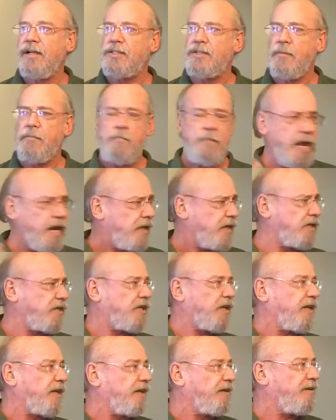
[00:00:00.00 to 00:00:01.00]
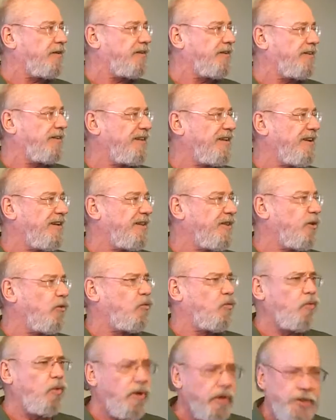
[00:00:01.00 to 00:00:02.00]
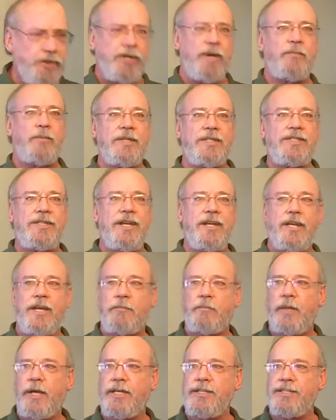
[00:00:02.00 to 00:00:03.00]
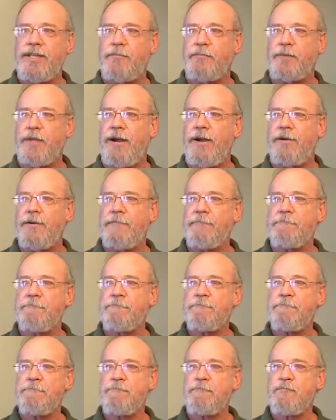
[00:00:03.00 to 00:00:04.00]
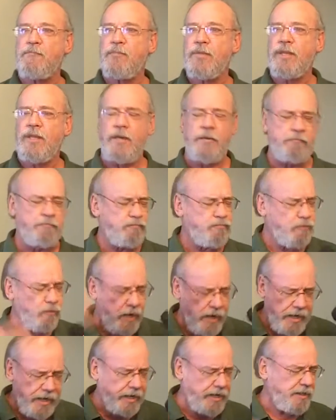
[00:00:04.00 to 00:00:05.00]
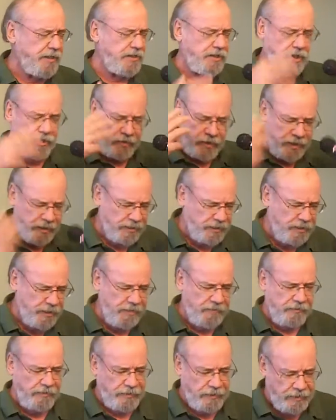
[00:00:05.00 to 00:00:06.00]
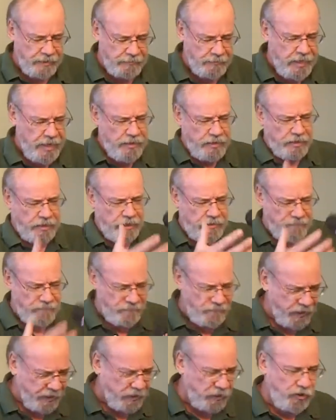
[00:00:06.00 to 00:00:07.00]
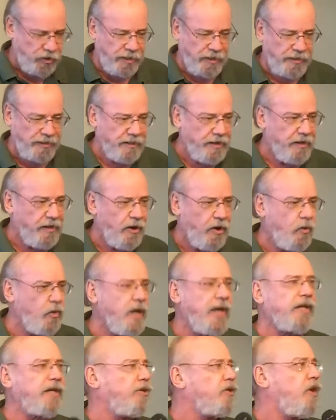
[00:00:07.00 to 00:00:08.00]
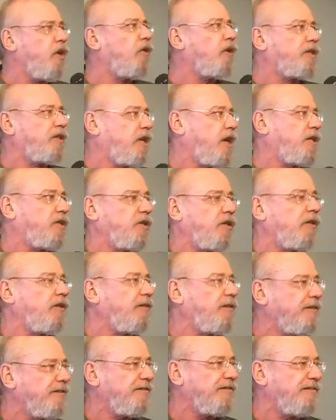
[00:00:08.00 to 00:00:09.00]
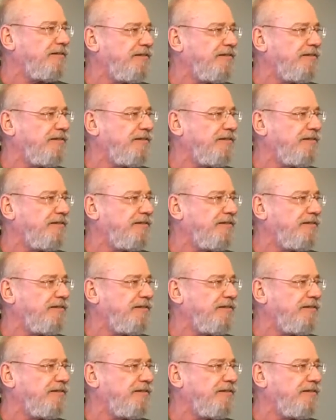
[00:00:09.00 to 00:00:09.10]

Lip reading: It's amazing. The worship that's taking place up there. The praise, the thanksgiving, the conviction. Oh, wait, no, it doesn't.